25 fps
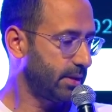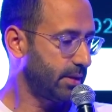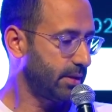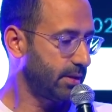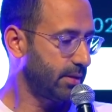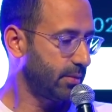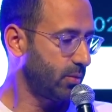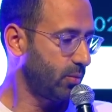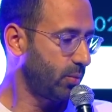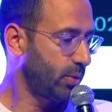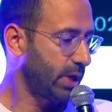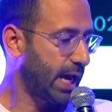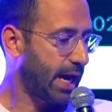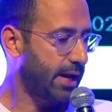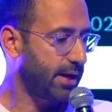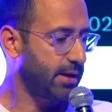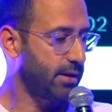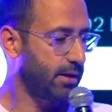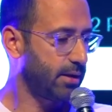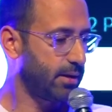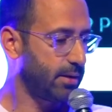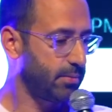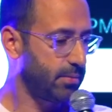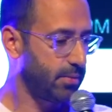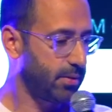we had
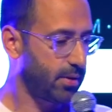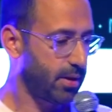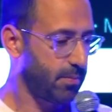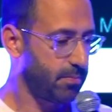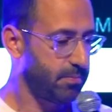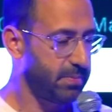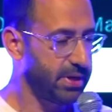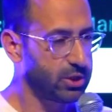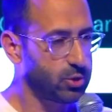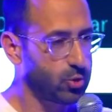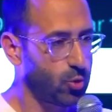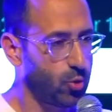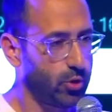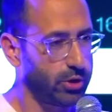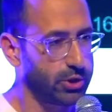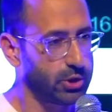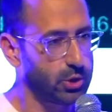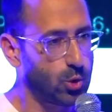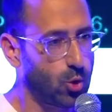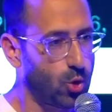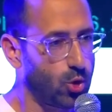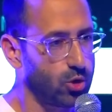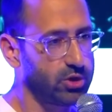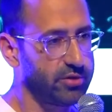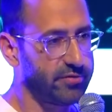a Bitcoin
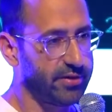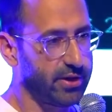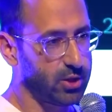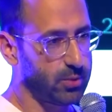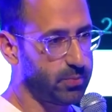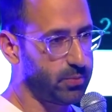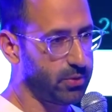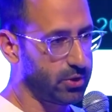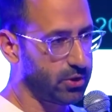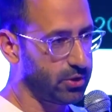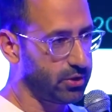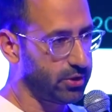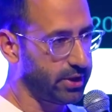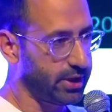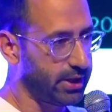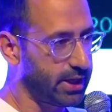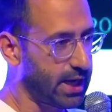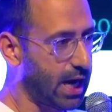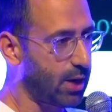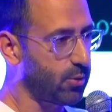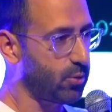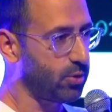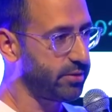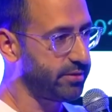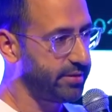core developer in
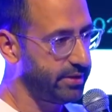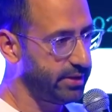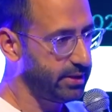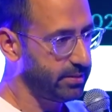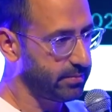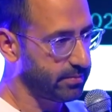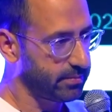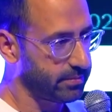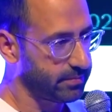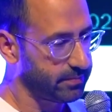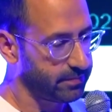our team,